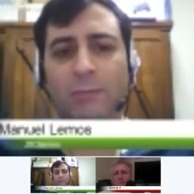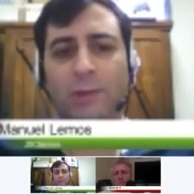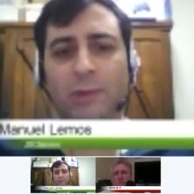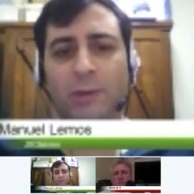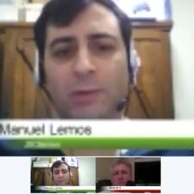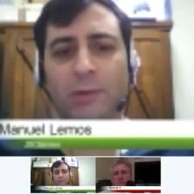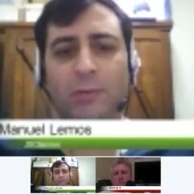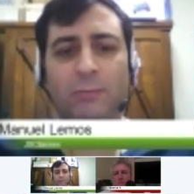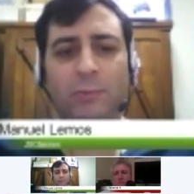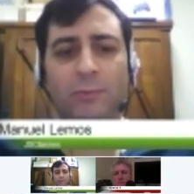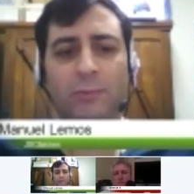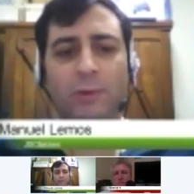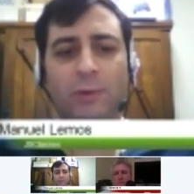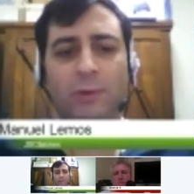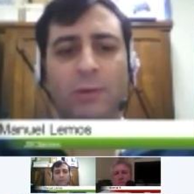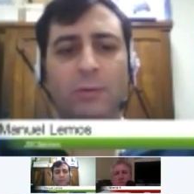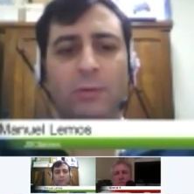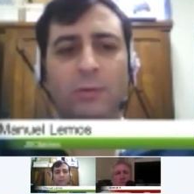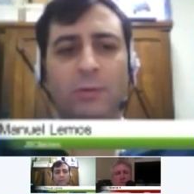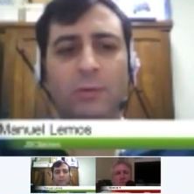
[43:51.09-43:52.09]
We need to move on
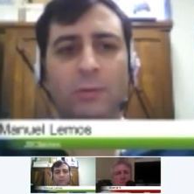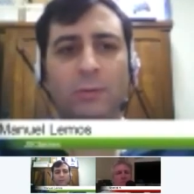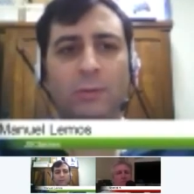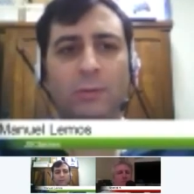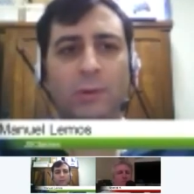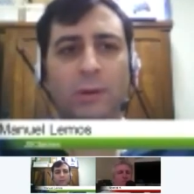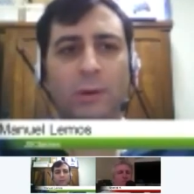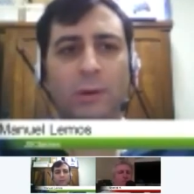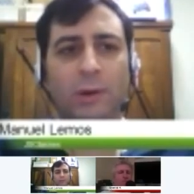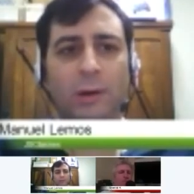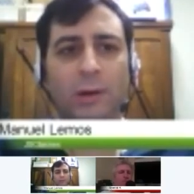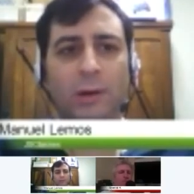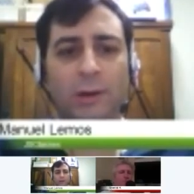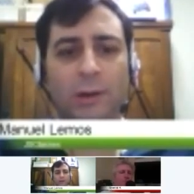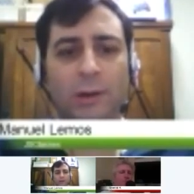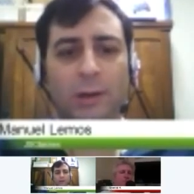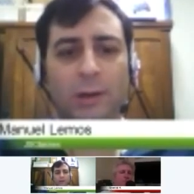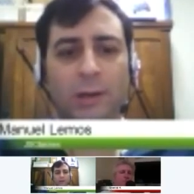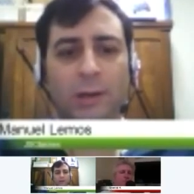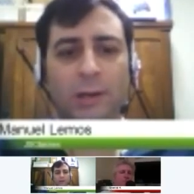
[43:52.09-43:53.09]
to our
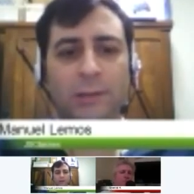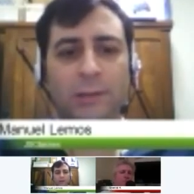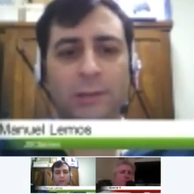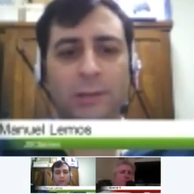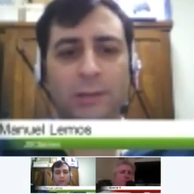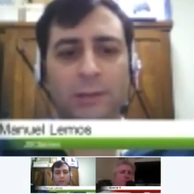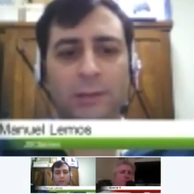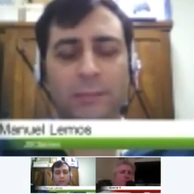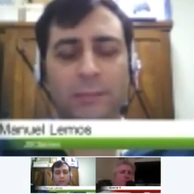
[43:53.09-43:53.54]
next